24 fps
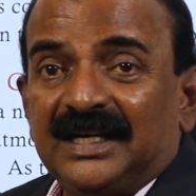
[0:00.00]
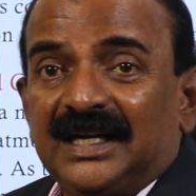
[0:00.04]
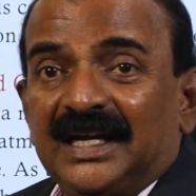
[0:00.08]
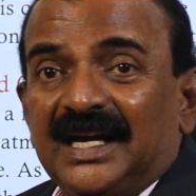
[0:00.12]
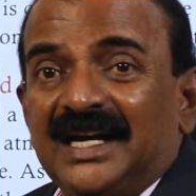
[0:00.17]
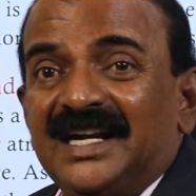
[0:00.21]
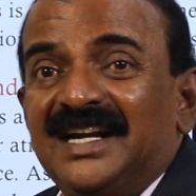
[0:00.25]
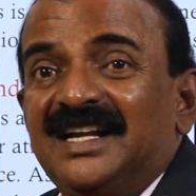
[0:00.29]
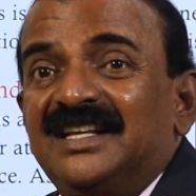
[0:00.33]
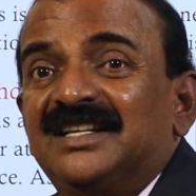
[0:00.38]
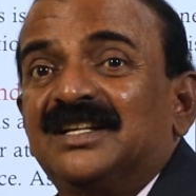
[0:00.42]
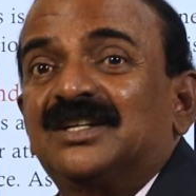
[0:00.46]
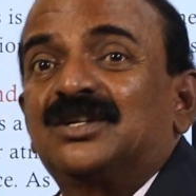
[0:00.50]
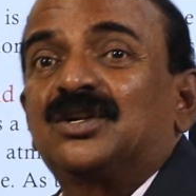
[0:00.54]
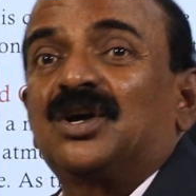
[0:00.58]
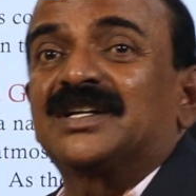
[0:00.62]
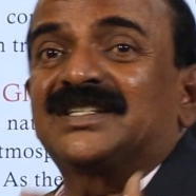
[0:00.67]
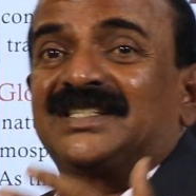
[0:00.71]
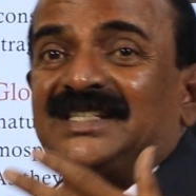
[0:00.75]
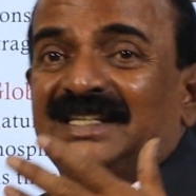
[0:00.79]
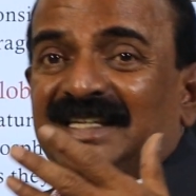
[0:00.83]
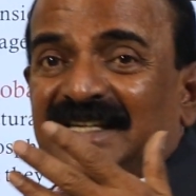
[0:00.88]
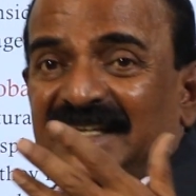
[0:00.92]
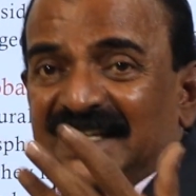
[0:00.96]
and it is a
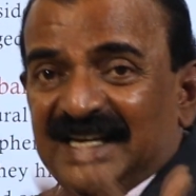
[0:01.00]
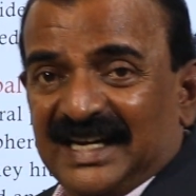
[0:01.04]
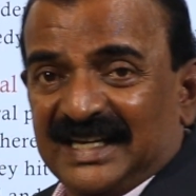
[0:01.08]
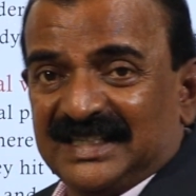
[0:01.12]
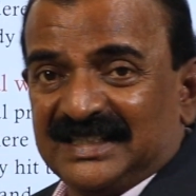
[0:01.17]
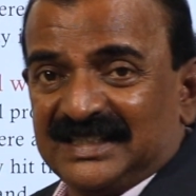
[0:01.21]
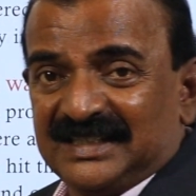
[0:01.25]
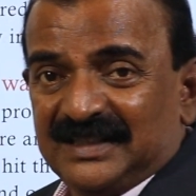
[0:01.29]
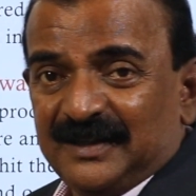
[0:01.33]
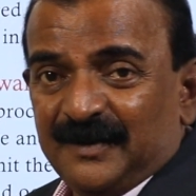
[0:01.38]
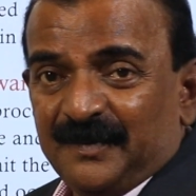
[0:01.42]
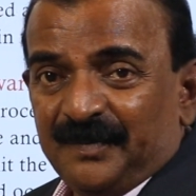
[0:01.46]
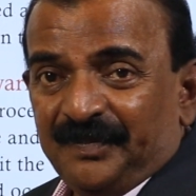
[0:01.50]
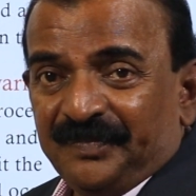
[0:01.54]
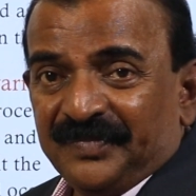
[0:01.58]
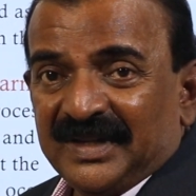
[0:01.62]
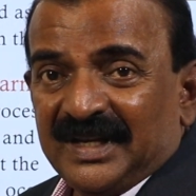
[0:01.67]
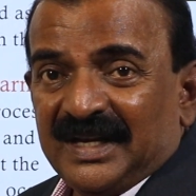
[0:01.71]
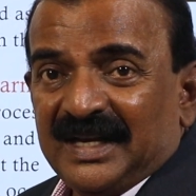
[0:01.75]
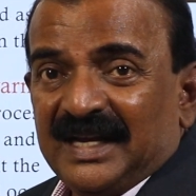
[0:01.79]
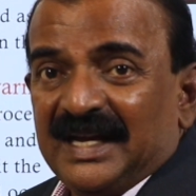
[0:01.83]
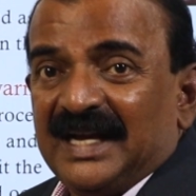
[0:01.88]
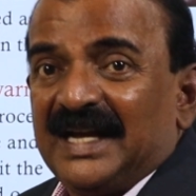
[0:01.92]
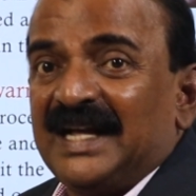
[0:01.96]
toxic gas,
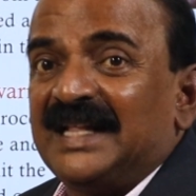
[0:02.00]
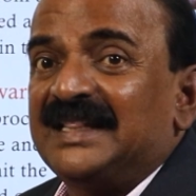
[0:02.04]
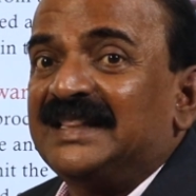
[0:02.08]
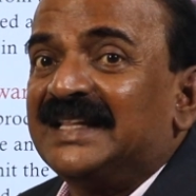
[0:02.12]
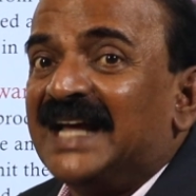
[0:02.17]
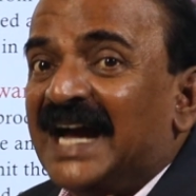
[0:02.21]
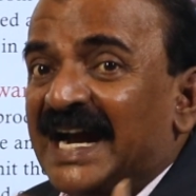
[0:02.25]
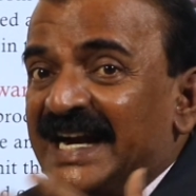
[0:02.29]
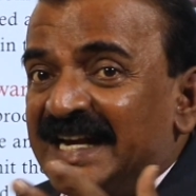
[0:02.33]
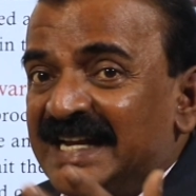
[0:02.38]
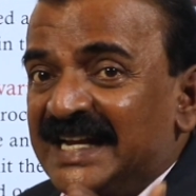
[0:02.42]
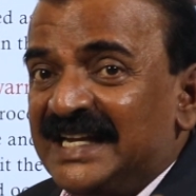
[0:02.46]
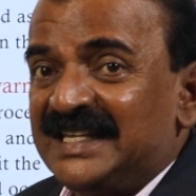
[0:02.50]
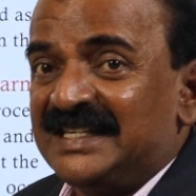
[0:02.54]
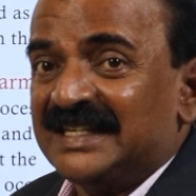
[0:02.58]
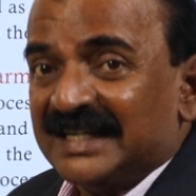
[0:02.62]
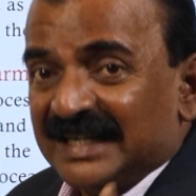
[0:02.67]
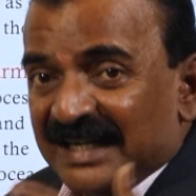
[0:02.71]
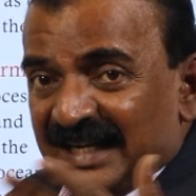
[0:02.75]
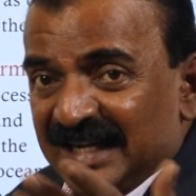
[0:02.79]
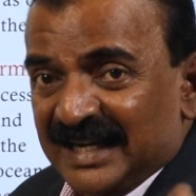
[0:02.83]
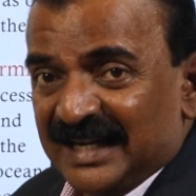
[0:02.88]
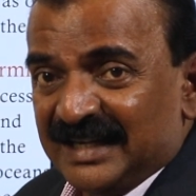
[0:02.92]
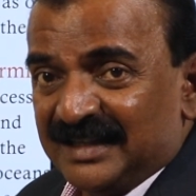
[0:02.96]
and that is
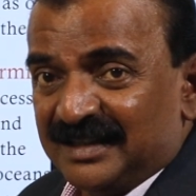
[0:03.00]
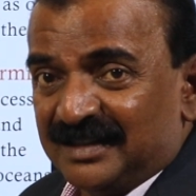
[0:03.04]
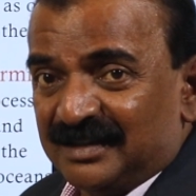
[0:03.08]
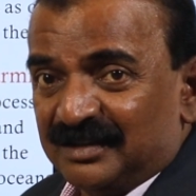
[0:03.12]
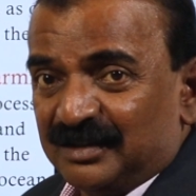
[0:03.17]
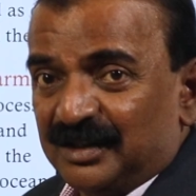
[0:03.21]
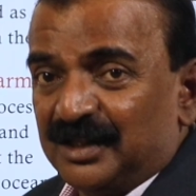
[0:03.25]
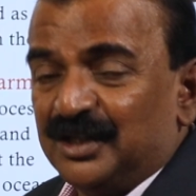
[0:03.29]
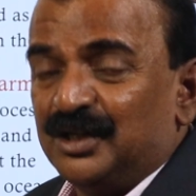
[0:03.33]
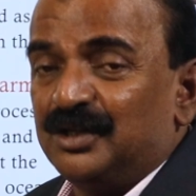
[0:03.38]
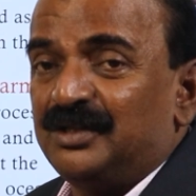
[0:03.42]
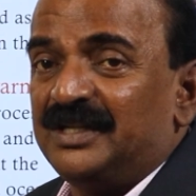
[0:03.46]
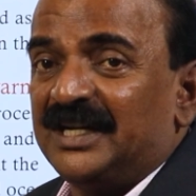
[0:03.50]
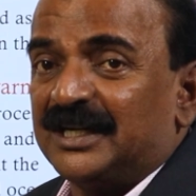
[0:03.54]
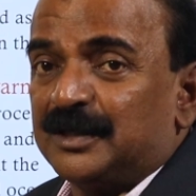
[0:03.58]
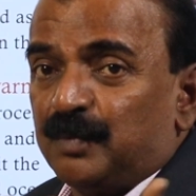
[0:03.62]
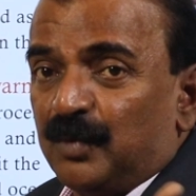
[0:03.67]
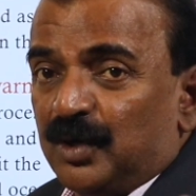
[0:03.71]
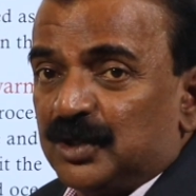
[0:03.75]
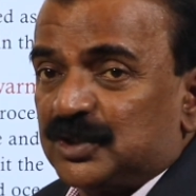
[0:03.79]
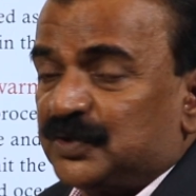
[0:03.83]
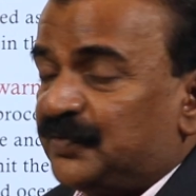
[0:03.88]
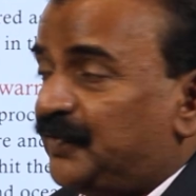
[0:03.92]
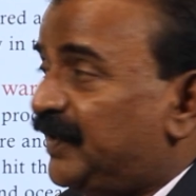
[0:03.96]
released into the
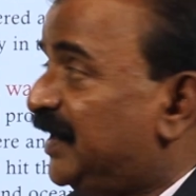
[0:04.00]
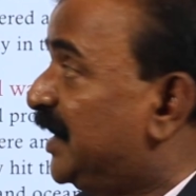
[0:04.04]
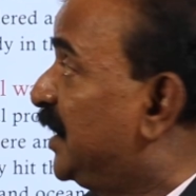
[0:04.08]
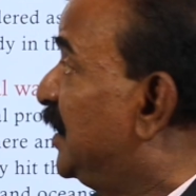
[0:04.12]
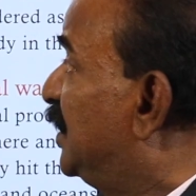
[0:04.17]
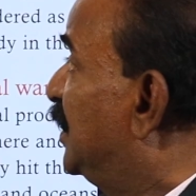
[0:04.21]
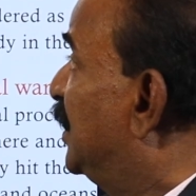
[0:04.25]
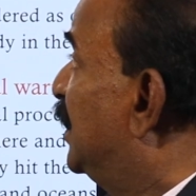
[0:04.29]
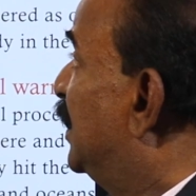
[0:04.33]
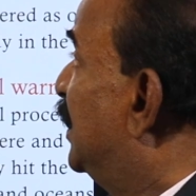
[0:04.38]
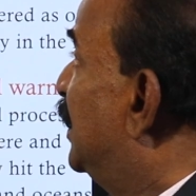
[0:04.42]
atmosphere,